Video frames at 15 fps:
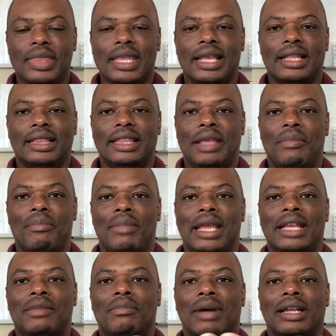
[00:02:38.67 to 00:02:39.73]

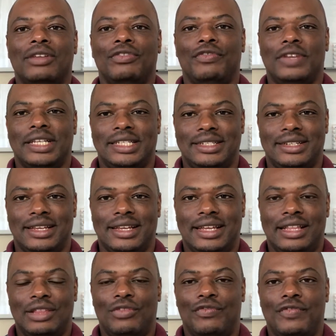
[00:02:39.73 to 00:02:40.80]
made manifest
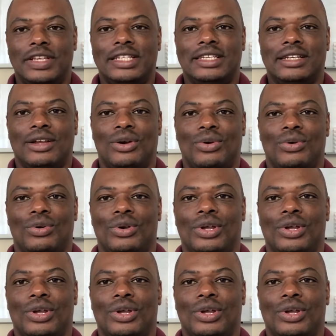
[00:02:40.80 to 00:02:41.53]
in the physical.